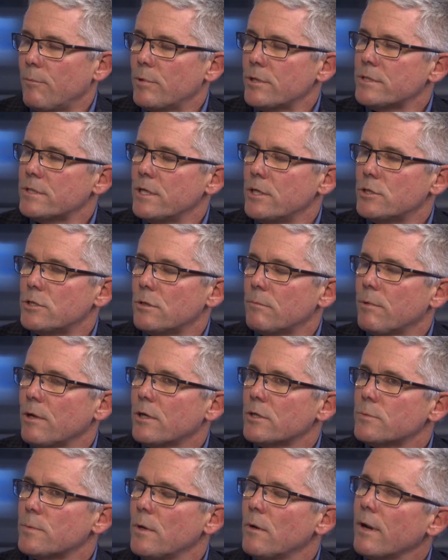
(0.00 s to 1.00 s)
procedure
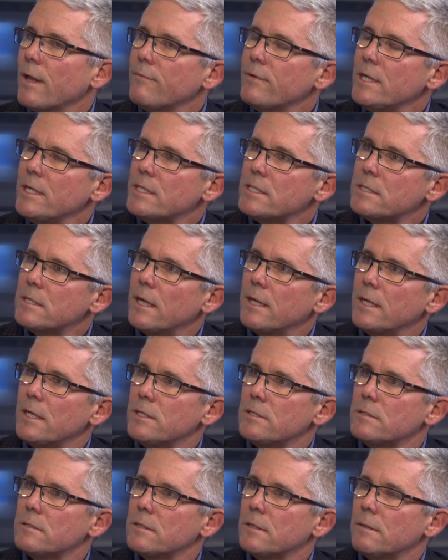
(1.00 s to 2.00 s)
because we don't have any
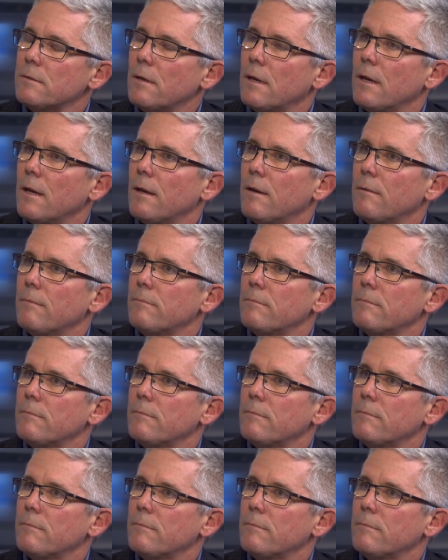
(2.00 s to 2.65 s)
studies uh,